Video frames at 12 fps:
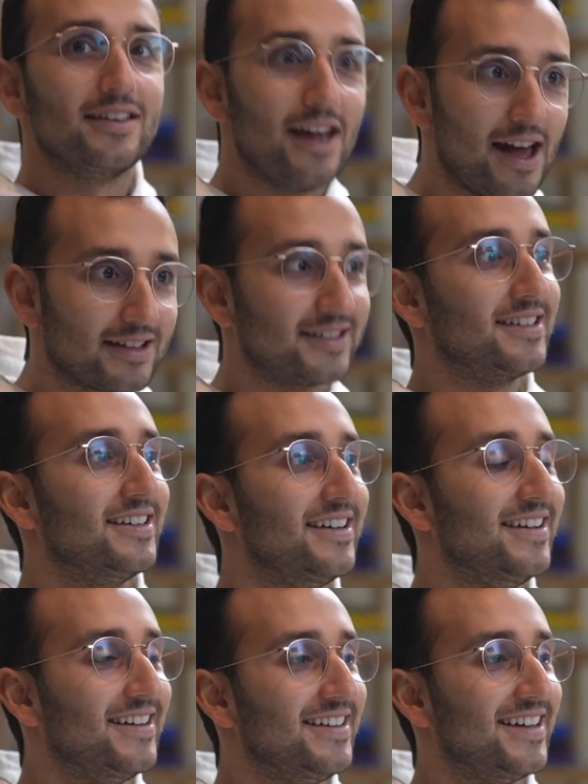yes.
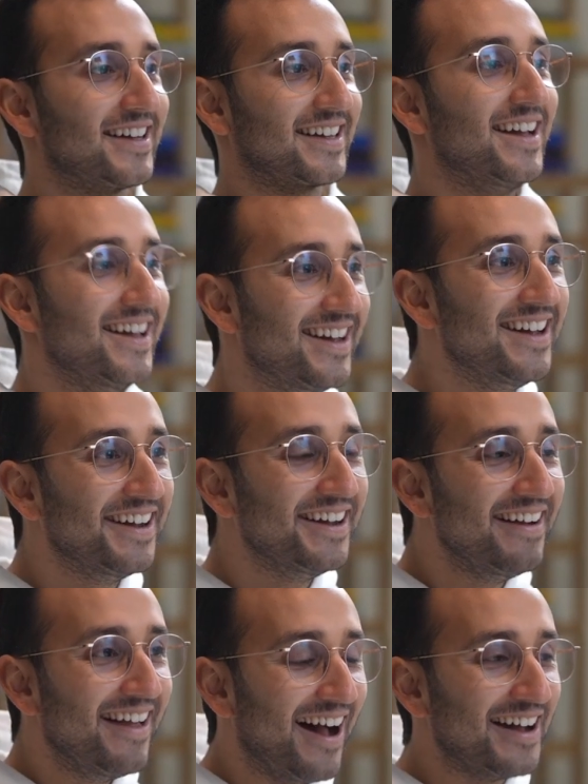Like,
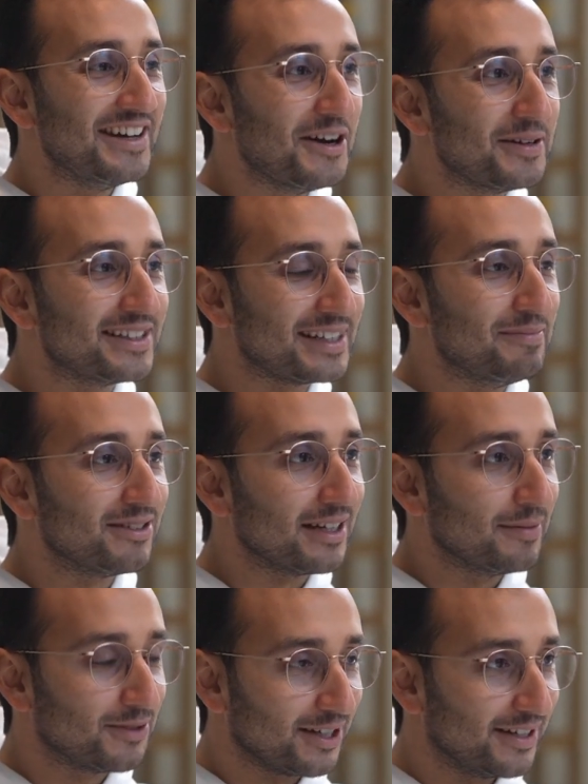I know it seems
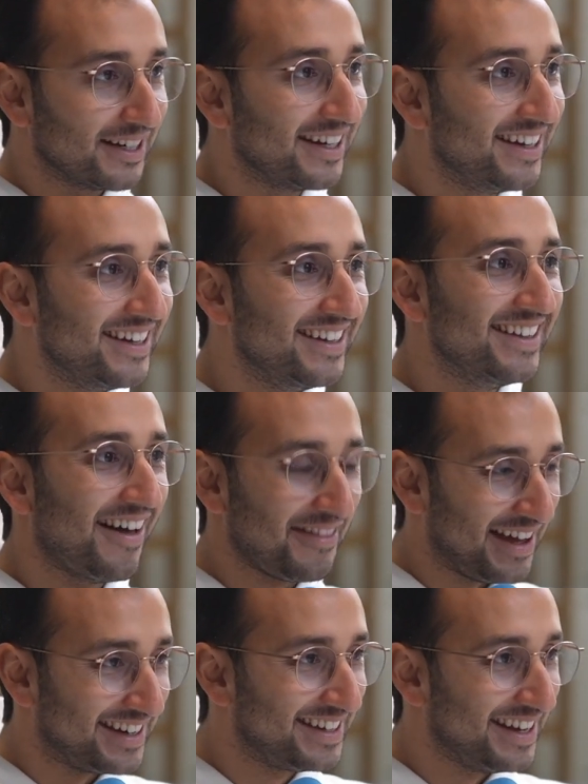absurd
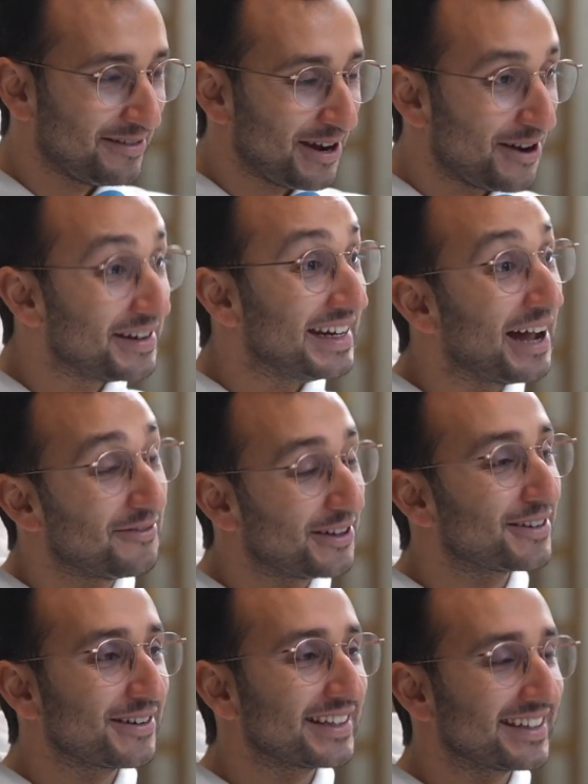that we're only now
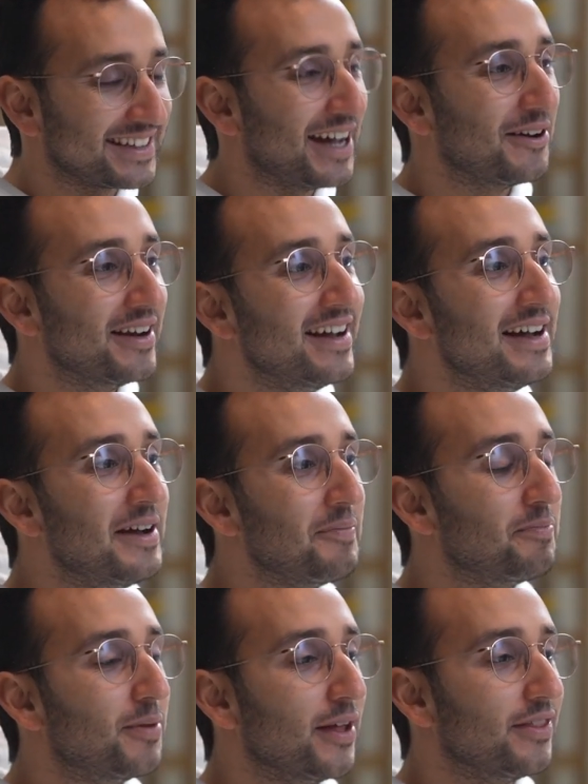figuring this out,
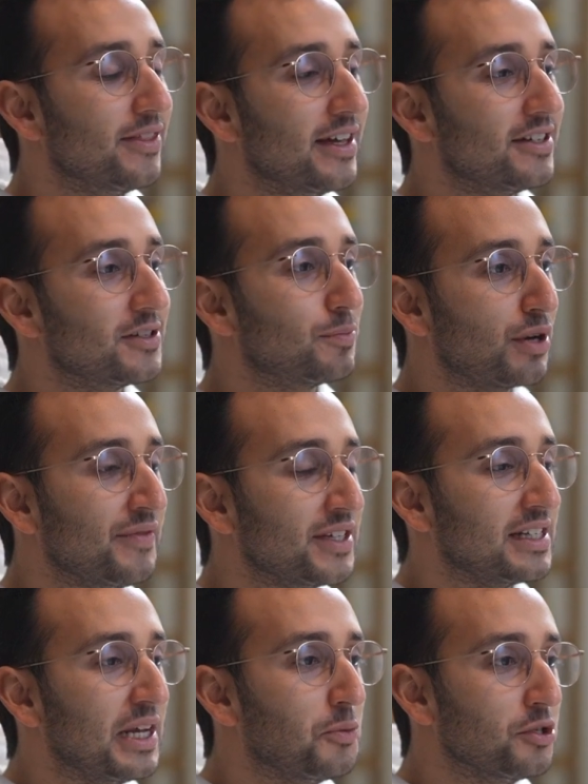but there just
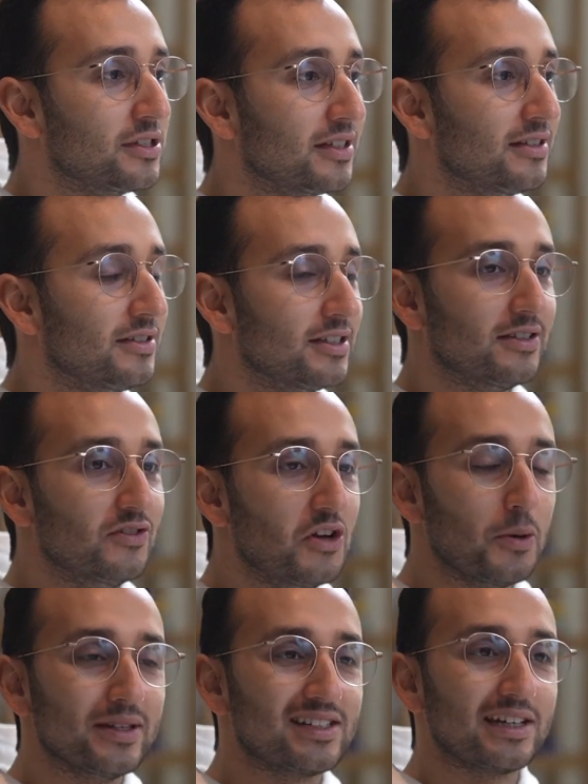previously was just
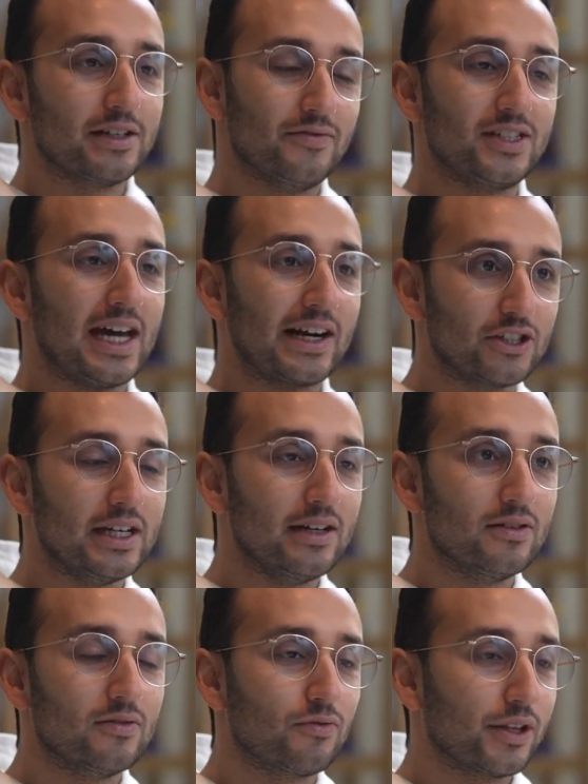no incentive to
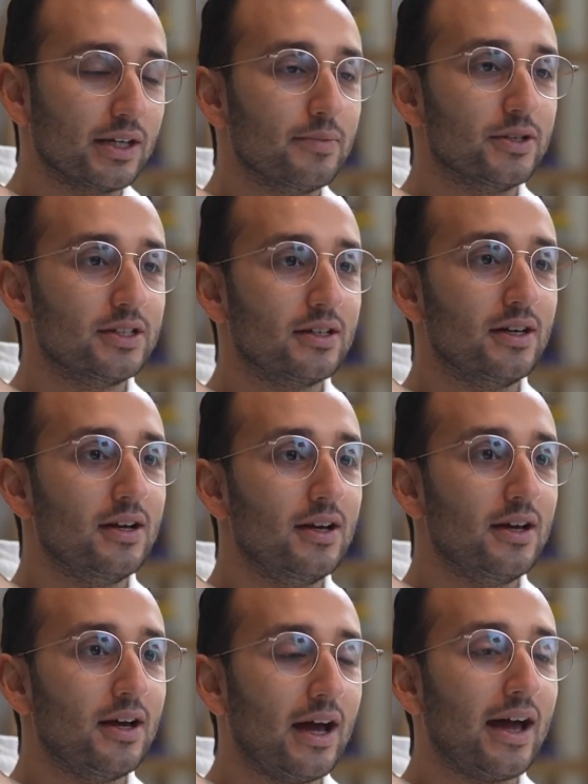actually run the numbers,
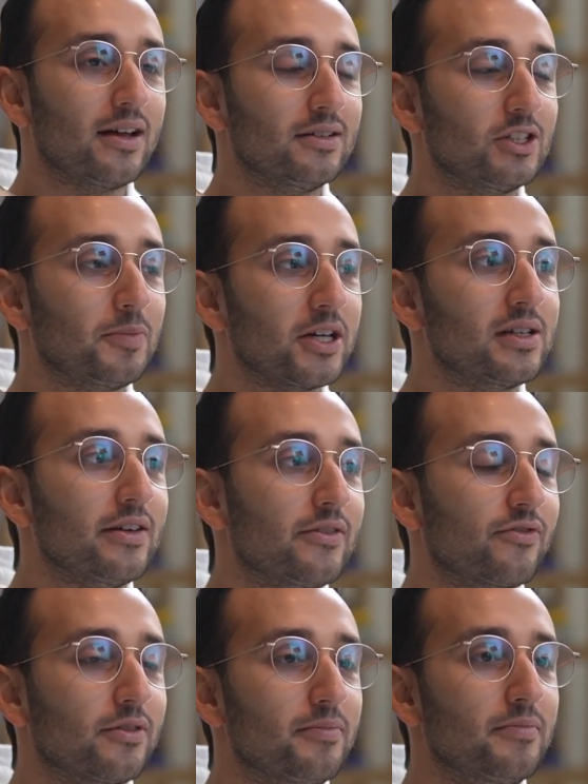and especially
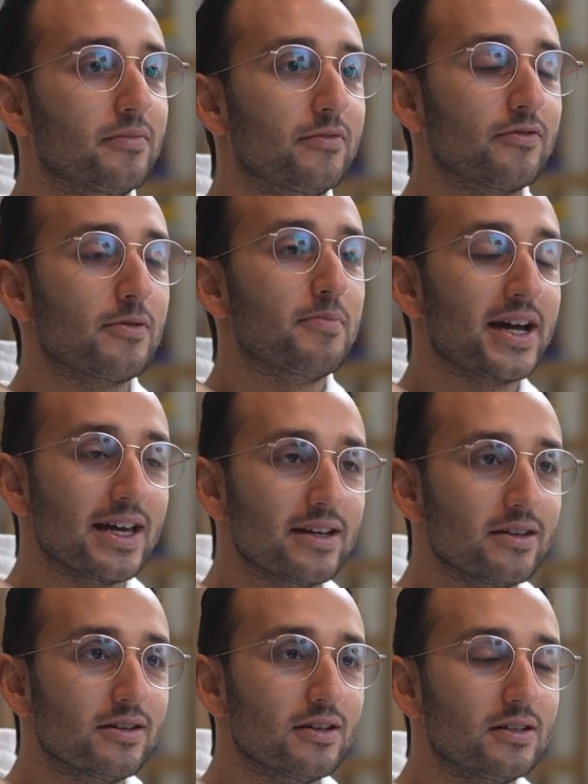from my
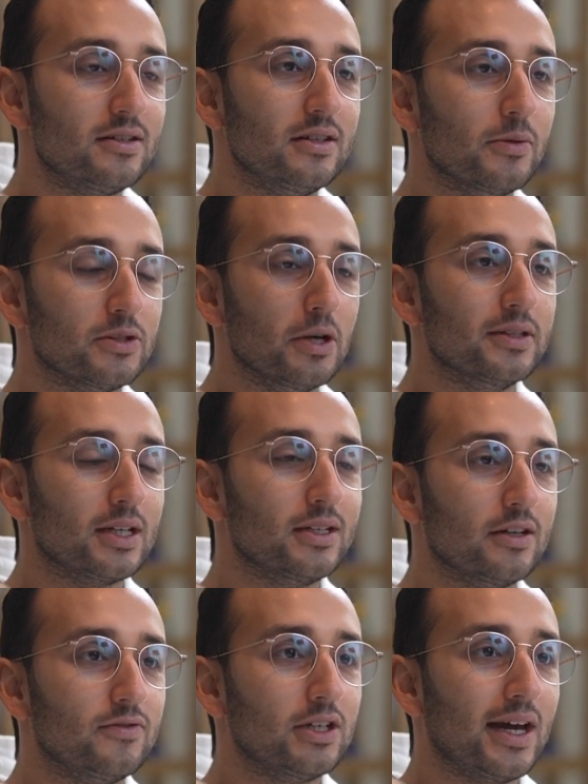end, there was no
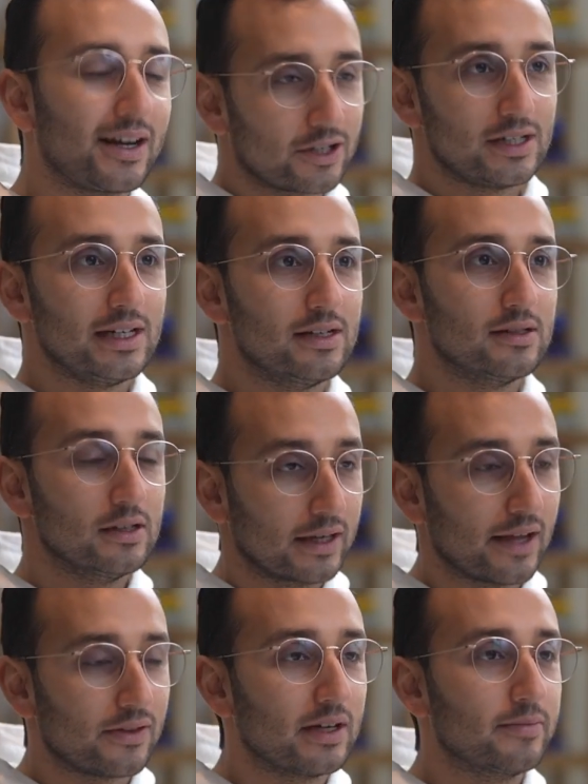incentive to actually
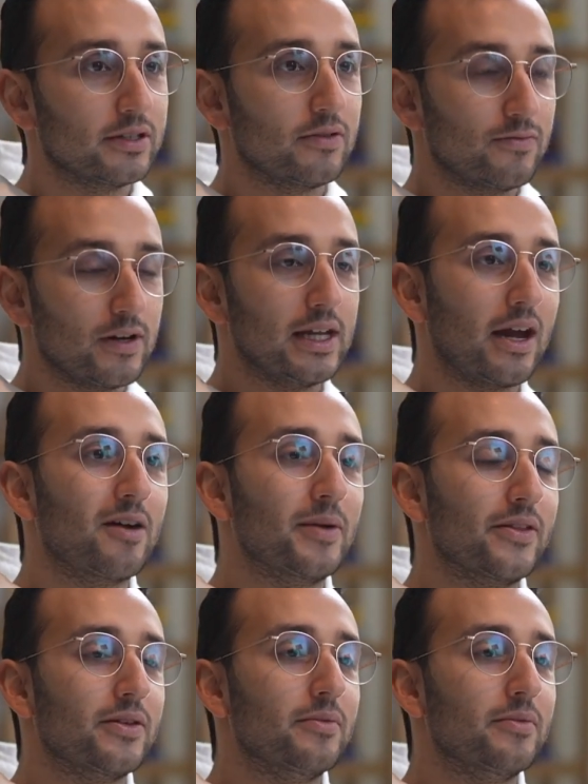look at the numbers and really care about